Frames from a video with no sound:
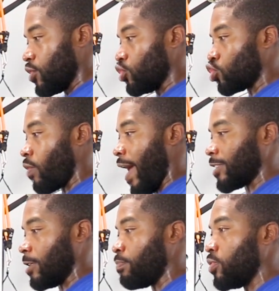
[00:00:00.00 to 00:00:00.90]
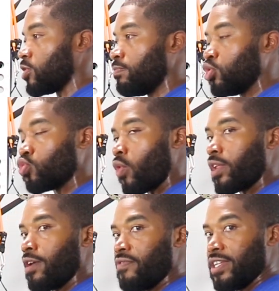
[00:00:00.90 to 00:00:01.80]
contracts and puts
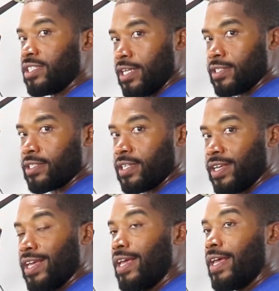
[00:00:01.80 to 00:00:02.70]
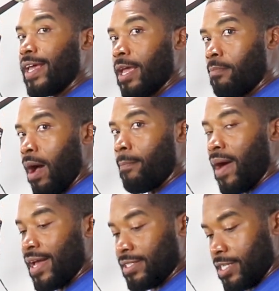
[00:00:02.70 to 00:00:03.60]
majority of the intensity in my
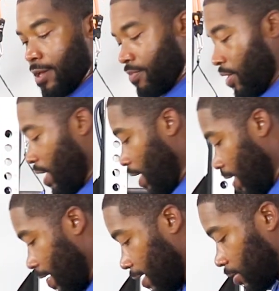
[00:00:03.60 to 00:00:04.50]
bicep. Now,